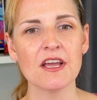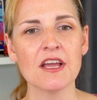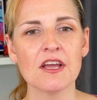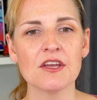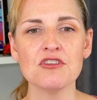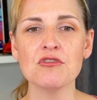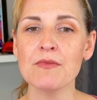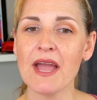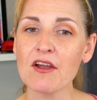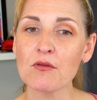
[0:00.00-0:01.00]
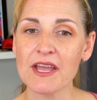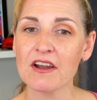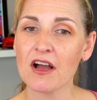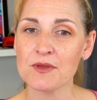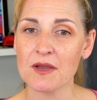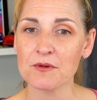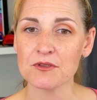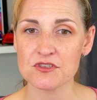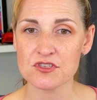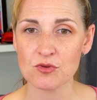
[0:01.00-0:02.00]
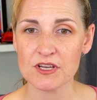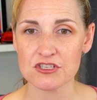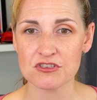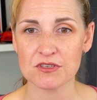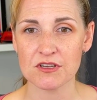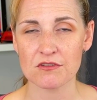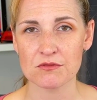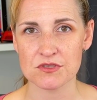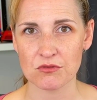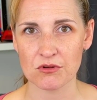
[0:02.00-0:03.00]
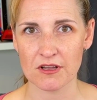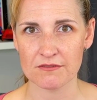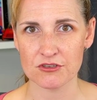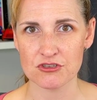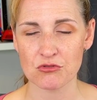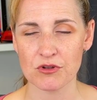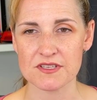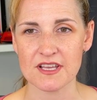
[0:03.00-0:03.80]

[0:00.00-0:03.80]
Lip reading: You may or may not be able to switch to another resort of your choice.